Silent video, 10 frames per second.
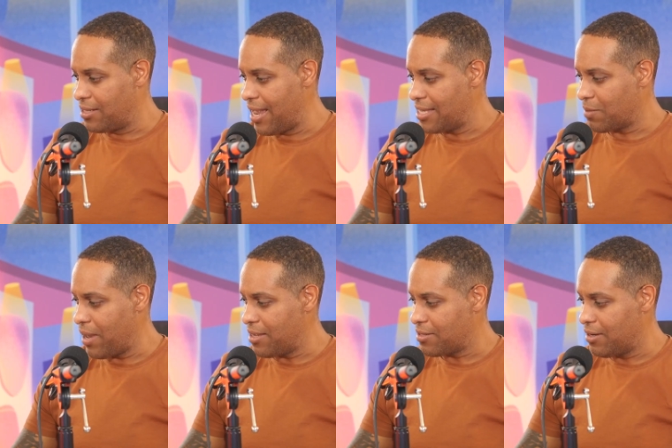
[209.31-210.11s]

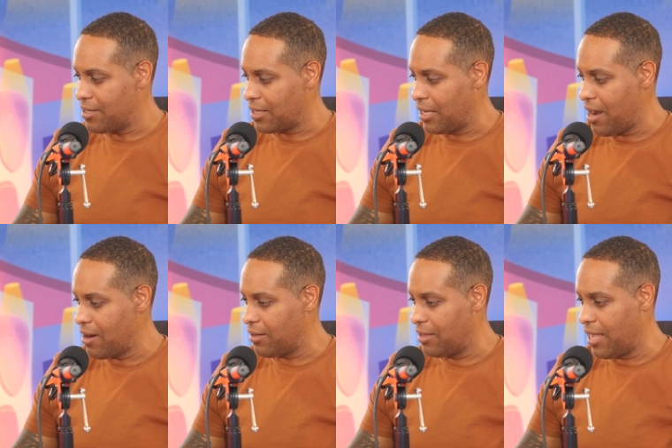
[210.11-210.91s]
Taskmaster is a
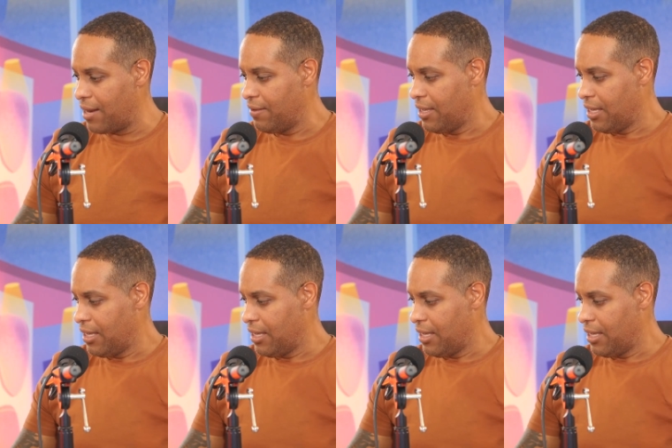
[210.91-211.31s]
character that